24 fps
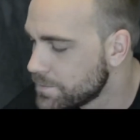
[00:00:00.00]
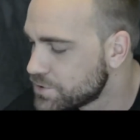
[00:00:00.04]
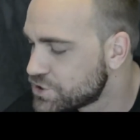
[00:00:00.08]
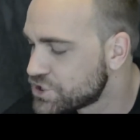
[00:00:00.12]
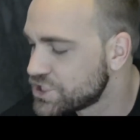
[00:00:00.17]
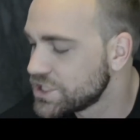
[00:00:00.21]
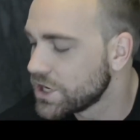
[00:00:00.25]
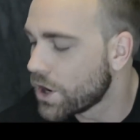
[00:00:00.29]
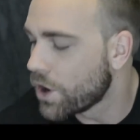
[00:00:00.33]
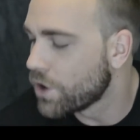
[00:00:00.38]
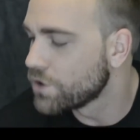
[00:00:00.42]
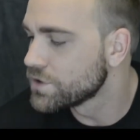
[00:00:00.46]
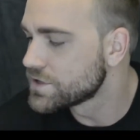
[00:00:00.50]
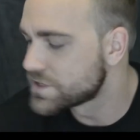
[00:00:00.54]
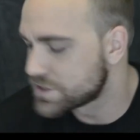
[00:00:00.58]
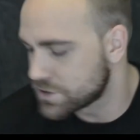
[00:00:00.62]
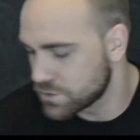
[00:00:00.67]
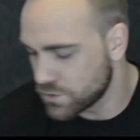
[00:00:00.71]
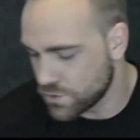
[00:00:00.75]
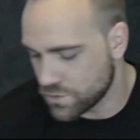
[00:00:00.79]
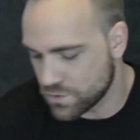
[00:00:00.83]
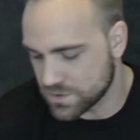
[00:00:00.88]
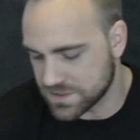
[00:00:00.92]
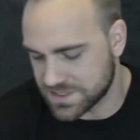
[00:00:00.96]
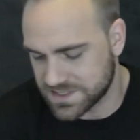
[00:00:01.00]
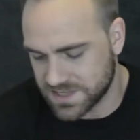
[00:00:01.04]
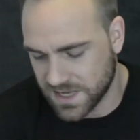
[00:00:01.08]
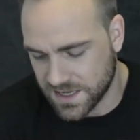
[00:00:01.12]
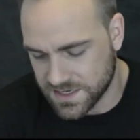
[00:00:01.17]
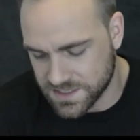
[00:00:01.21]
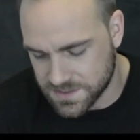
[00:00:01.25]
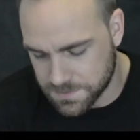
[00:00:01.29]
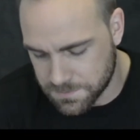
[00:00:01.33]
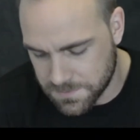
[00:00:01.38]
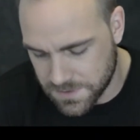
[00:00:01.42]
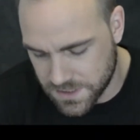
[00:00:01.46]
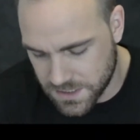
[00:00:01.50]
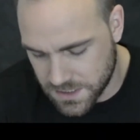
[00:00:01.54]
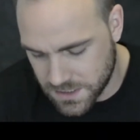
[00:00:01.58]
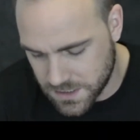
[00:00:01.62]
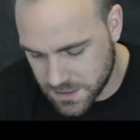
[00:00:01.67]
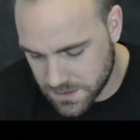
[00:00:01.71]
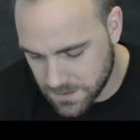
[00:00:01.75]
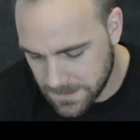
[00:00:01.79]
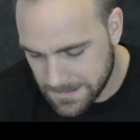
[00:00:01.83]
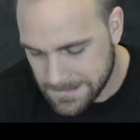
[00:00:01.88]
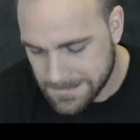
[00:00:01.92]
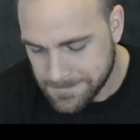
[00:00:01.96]
she also sent
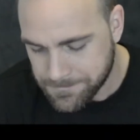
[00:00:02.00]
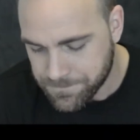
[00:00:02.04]
me